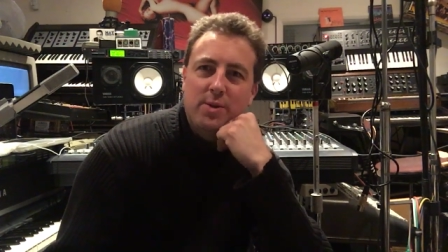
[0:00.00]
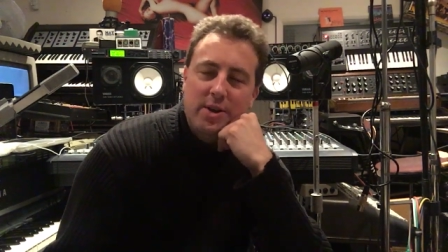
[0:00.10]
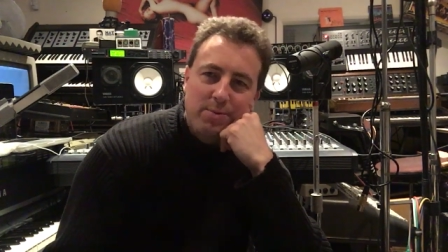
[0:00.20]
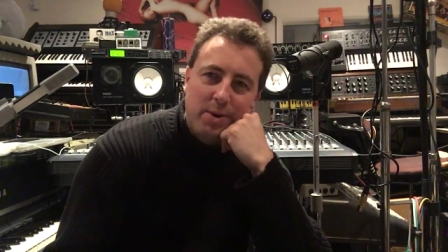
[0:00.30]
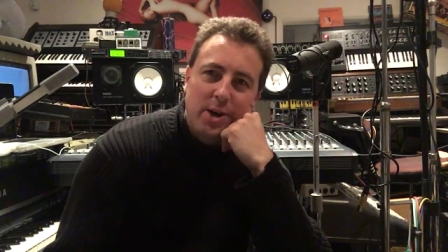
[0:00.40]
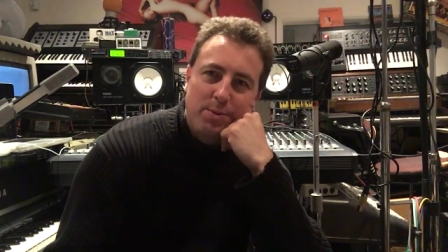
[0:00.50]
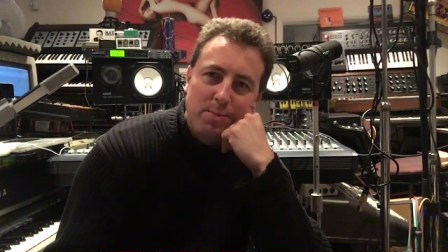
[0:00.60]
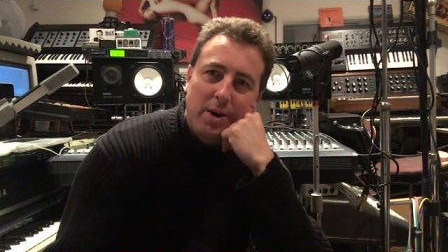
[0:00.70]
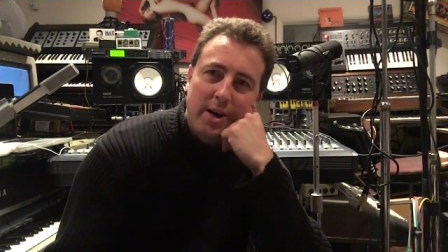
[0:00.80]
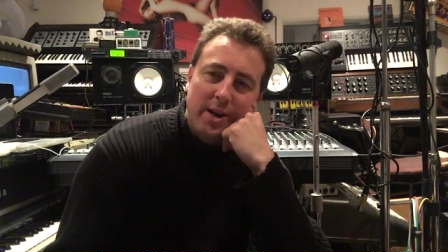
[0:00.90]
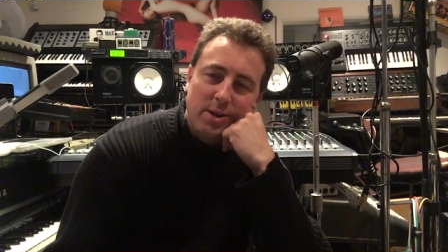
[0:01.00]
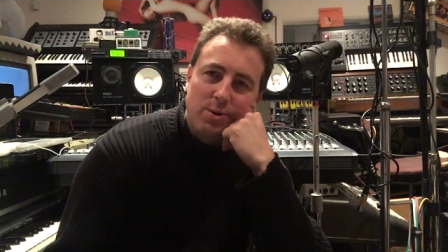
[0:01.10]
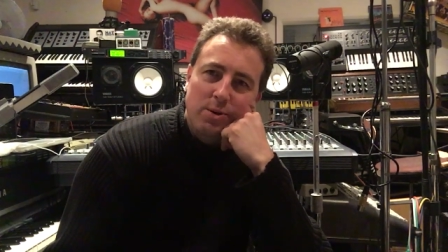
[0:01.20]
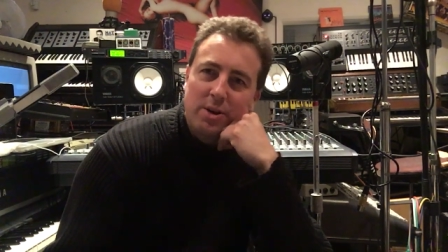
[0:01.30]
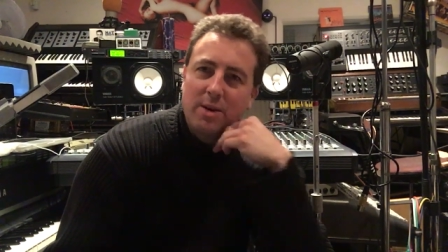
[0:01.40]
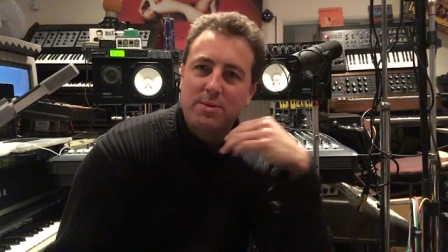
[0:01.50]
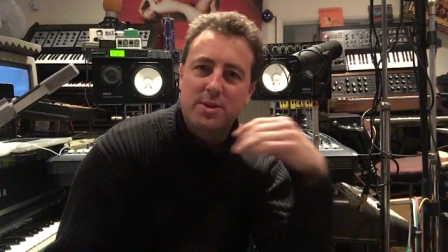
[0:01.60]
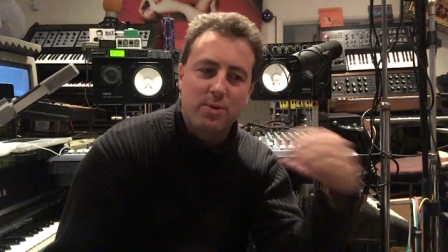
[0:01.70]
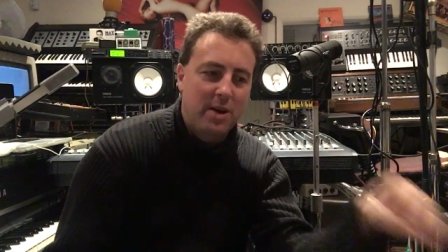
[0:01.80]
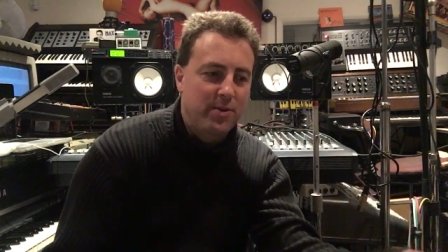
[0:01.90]
to any of my open mics or comes
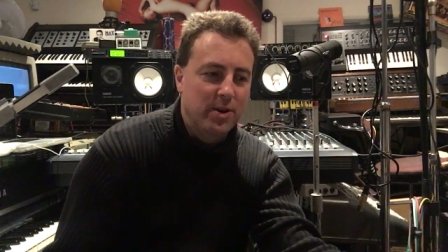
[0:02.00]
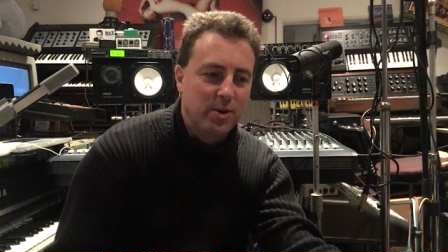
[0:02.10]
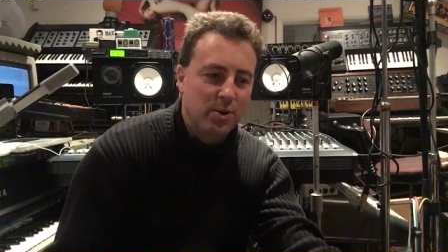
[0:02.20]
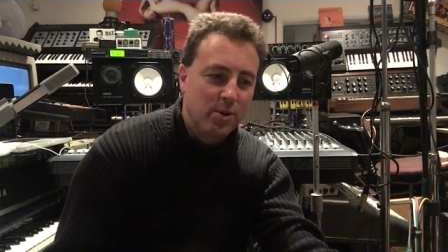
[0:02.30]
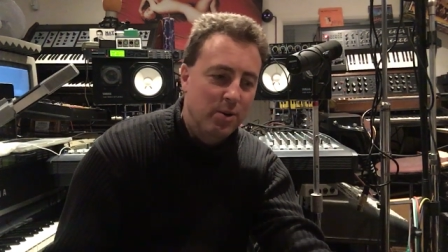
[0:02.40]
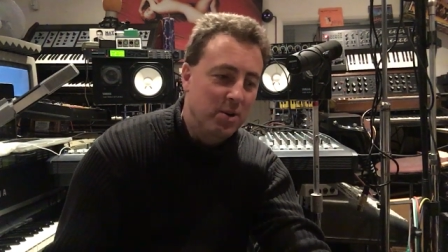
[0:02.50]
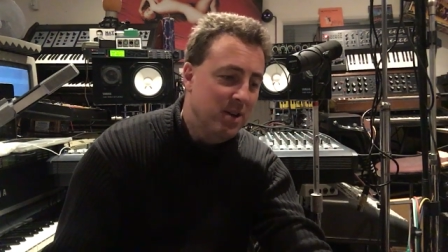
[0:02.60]
to Effort or